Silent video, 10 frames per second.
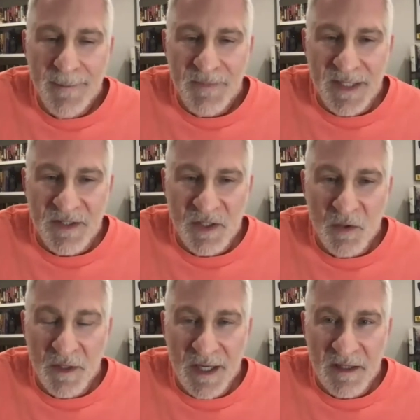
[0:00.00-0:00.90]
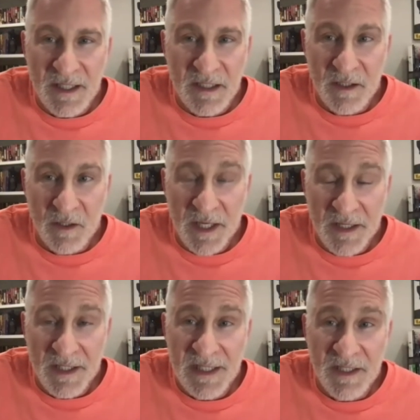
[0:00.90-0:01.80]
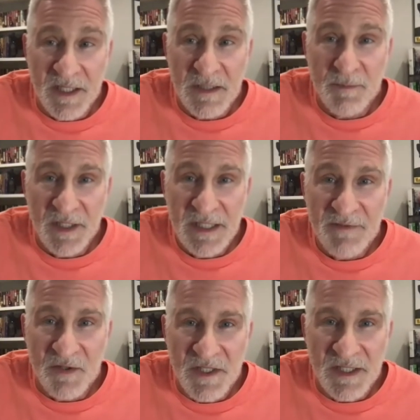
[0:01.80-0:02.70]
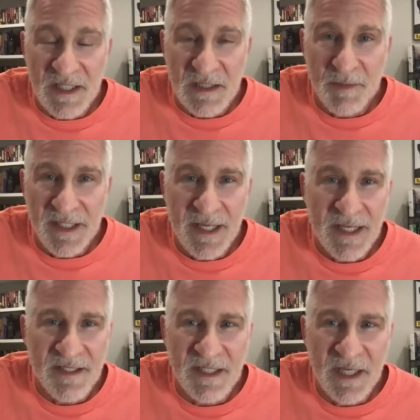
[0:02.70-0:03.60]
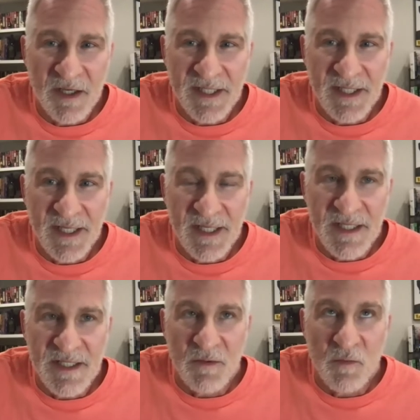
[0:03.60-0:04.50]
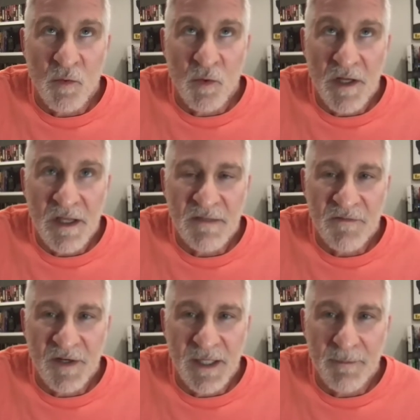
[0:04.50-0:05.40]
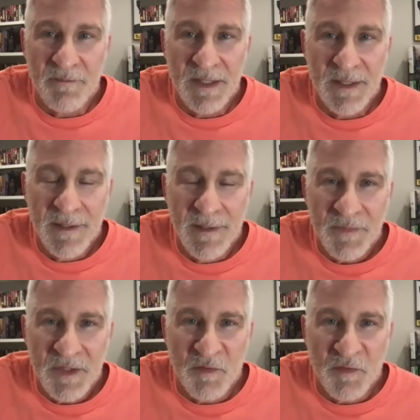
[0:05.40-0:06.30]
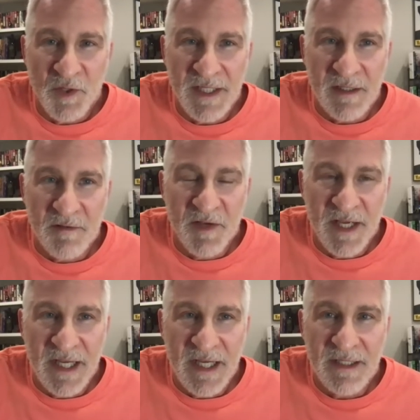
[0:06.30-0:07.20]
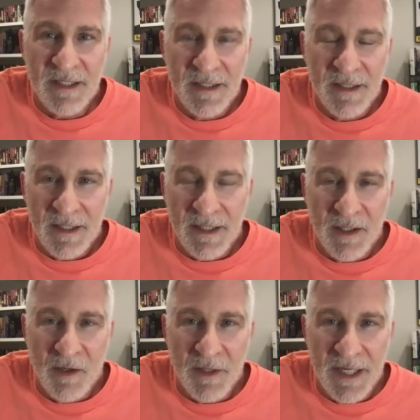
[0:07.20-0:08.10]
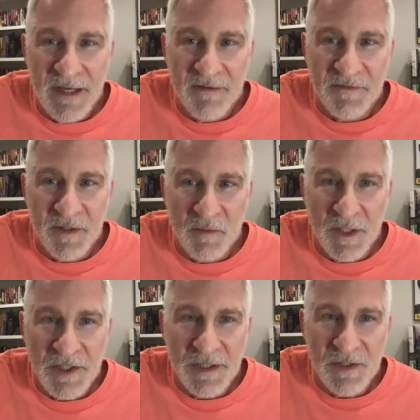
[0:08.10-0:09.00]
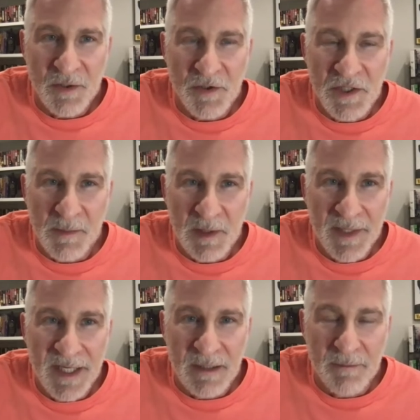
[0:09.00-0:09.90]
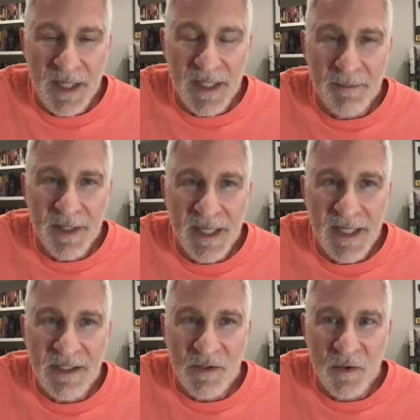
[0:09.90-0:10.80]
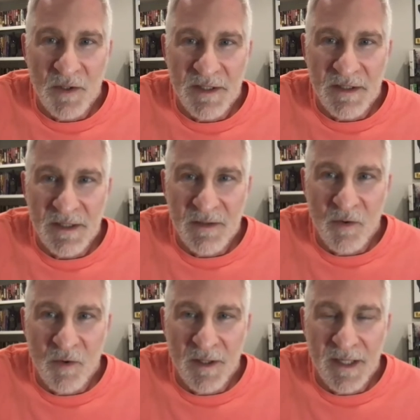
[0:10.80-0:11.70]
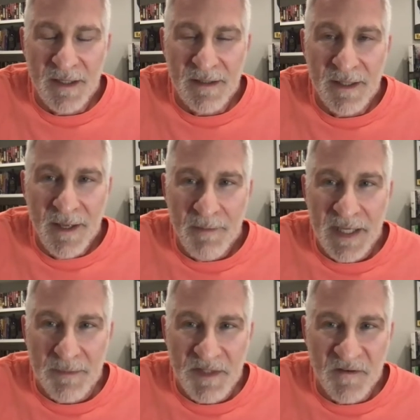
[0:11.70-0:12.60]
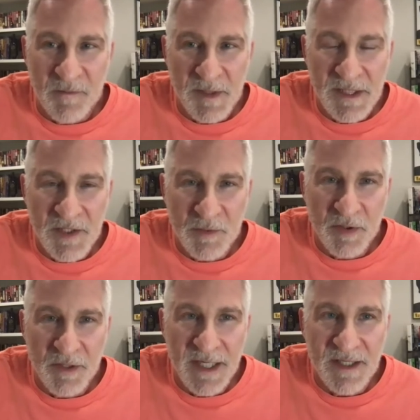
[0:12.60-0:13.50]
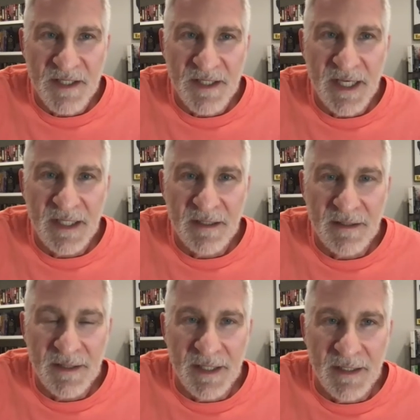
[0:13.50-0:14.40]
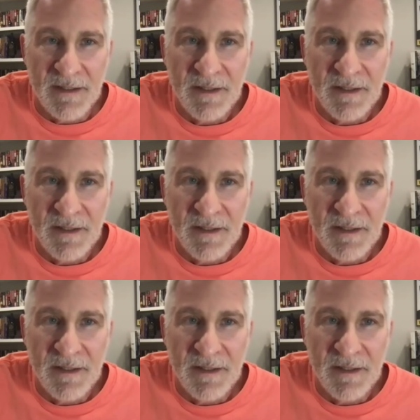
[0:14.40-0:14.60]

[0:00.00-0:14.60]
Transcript: and so i think you know i think he does believe those things but he has to calculate is it worth it for him to fully invade you know and have you know russian soldiers coming back in body bags or is it or and make himself a potential pariah state in